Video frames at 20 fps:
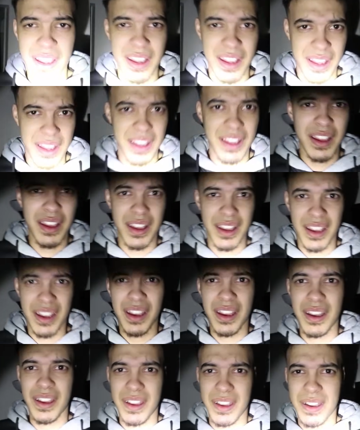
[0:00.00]
we just
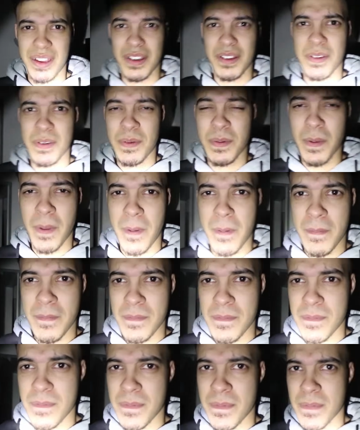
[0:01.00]
now have to wait
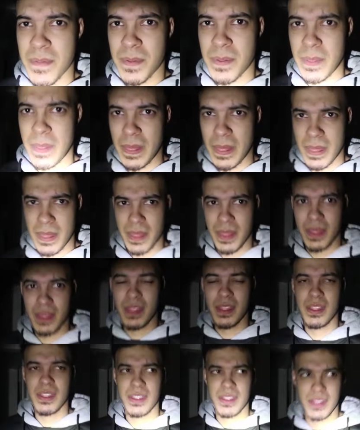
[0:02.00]
until the potion's over.
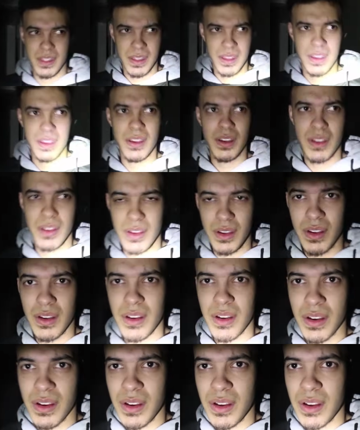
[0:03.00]
So what I need you to do
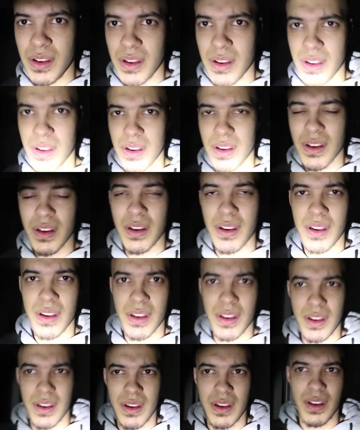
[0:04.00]
now is
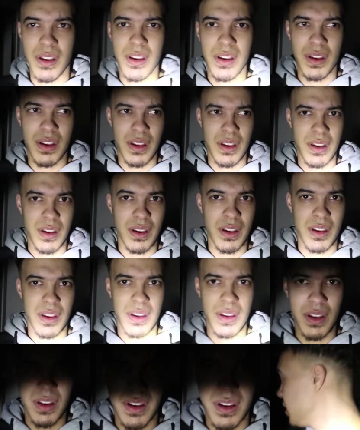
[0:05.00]
actually lock me back
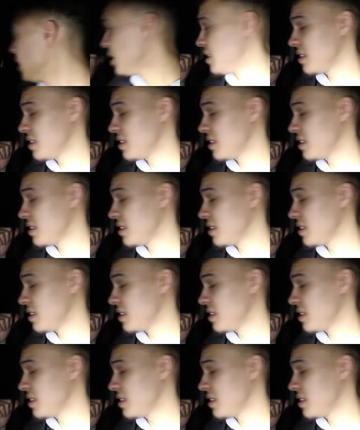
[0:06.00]
in. And